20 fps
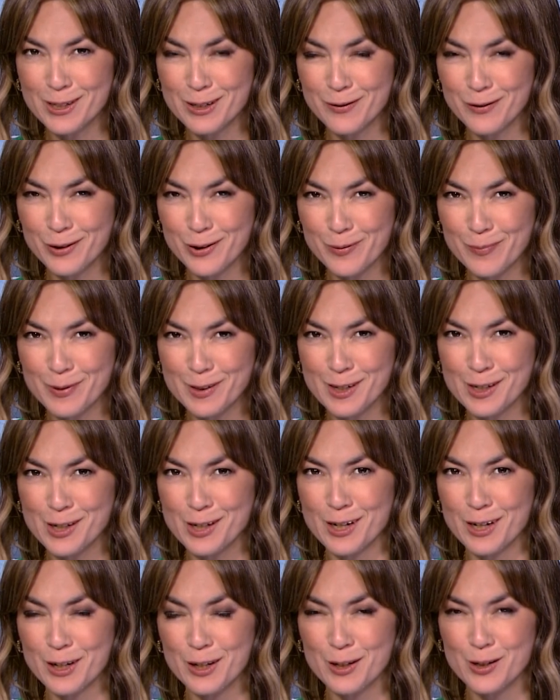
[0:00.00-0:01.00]
difficult
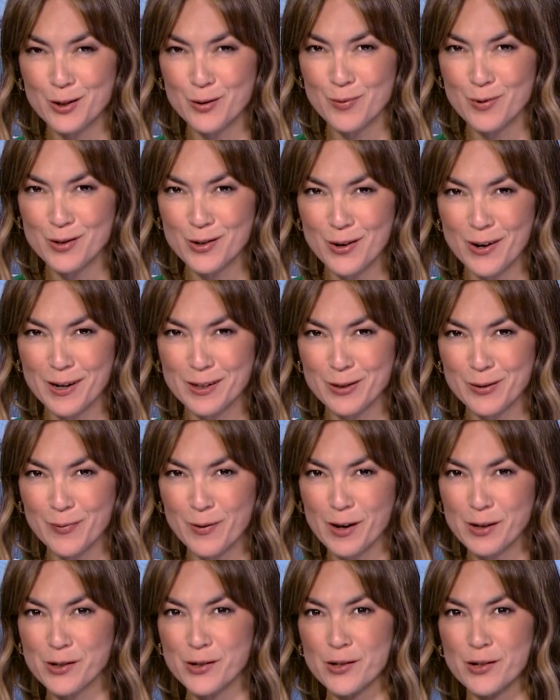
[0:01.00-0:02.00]
position and consumers are under
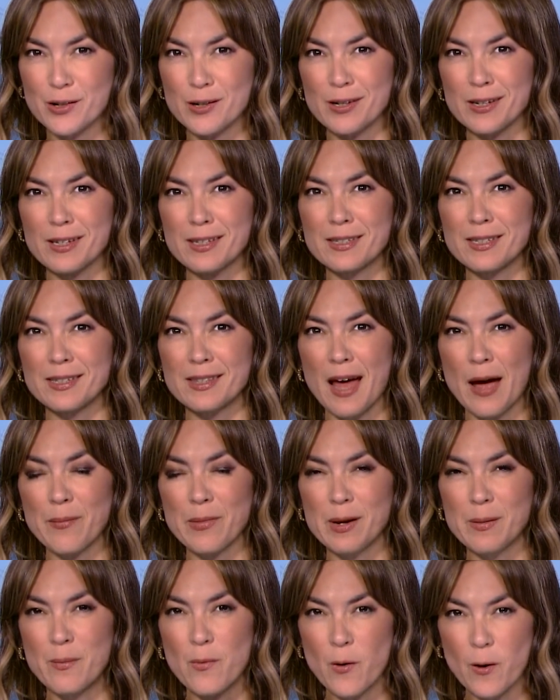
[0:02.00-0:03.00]
pressure. Does that
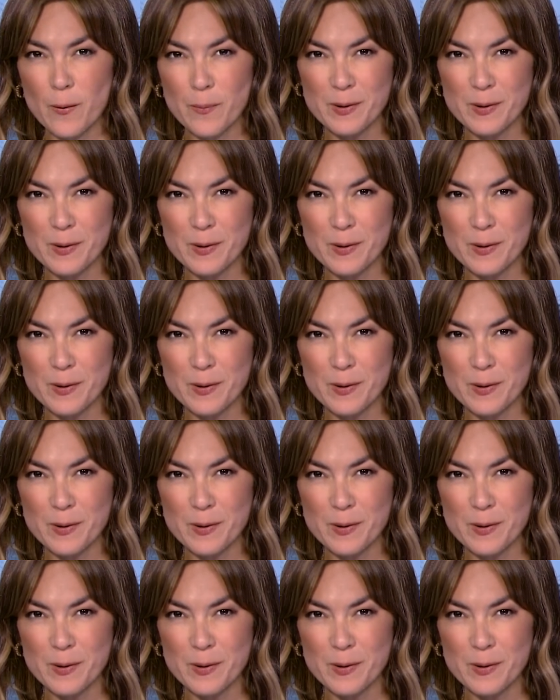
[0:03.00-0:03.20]
mean more